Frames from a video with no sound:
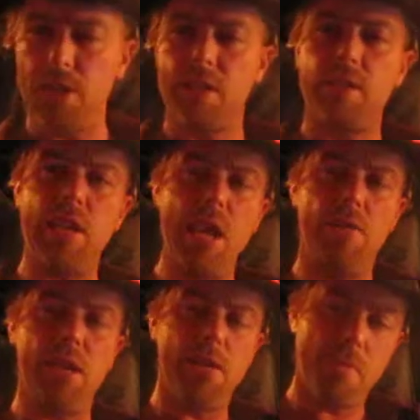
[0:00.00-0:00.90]
to
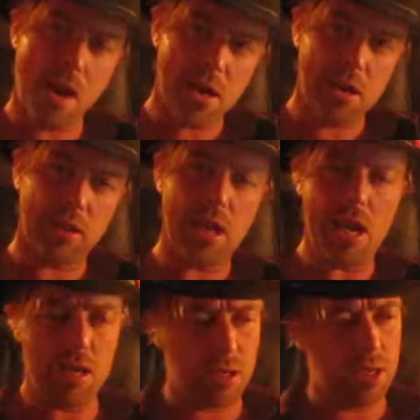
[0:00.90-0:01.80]
save any money. At the
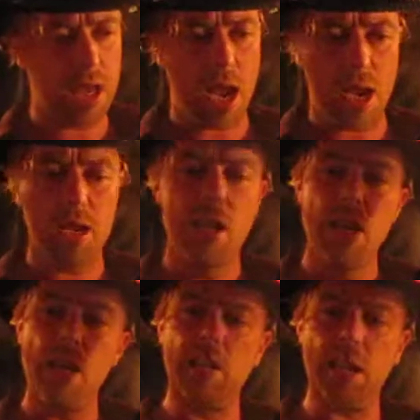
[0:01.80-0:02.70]
end of the day,
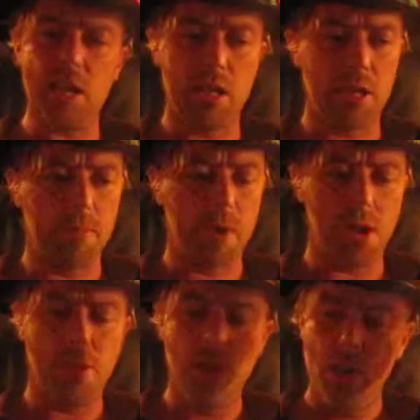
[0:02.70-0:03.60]
at the end of the
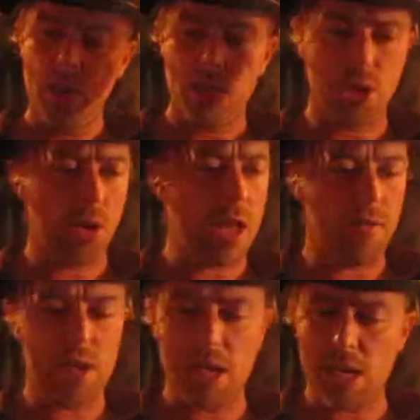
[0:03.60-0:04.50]
month, you don't
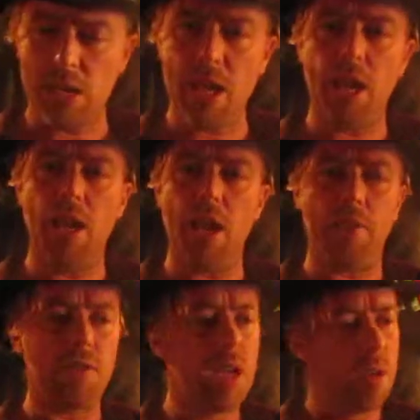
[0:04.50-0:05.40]
have anything
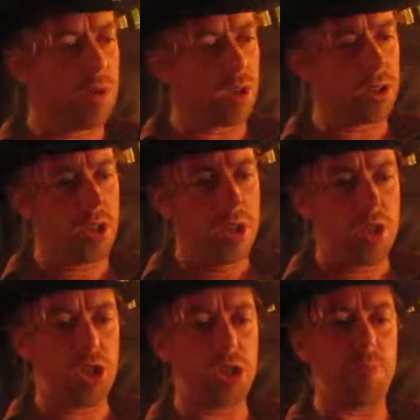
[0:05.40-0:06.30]
left. Because you
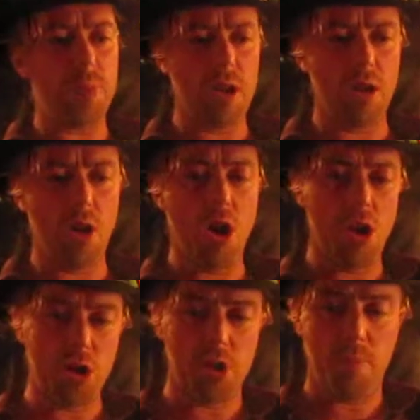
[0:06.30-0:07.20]
spend it
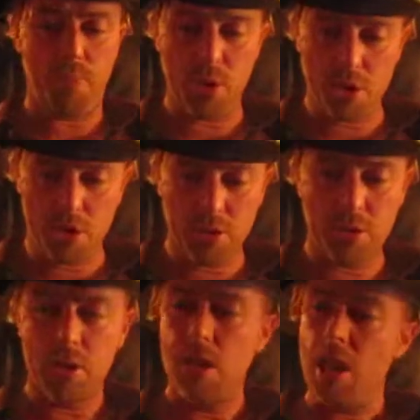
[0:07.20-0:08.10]
all on your
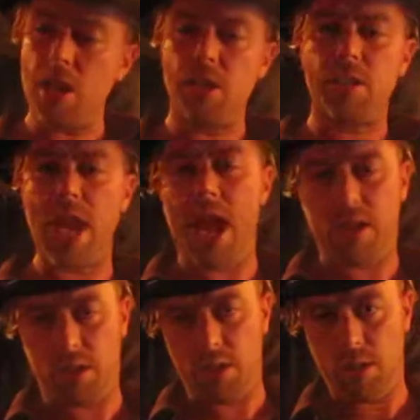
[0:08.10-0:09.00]
bills and your
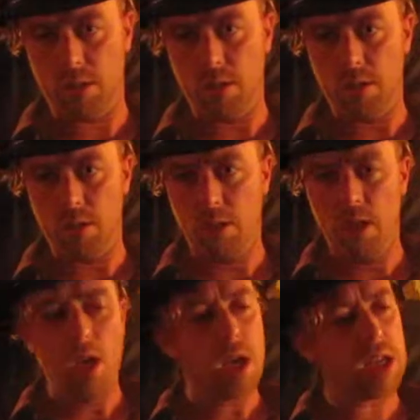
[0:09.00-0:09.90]
taxes.
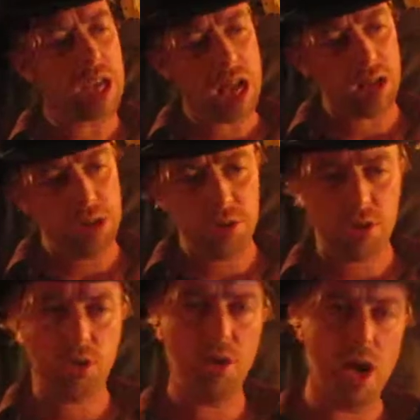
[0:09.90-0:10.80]
And you got a little
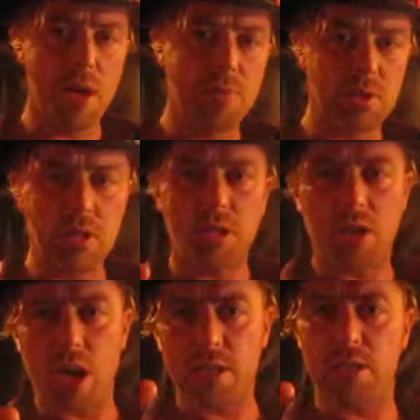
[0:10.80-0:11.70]
crumbs and
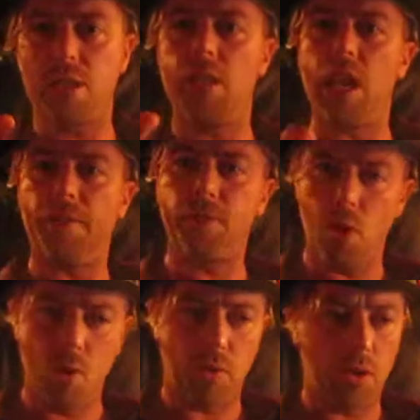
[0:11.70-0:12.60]
crusts left
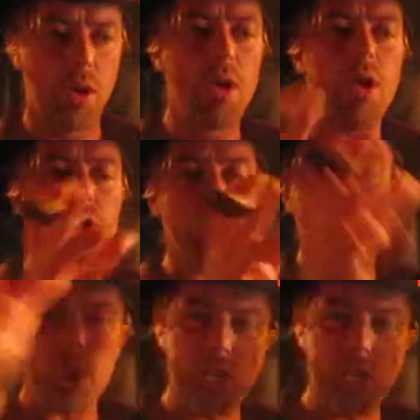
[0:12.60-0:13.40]
over so you can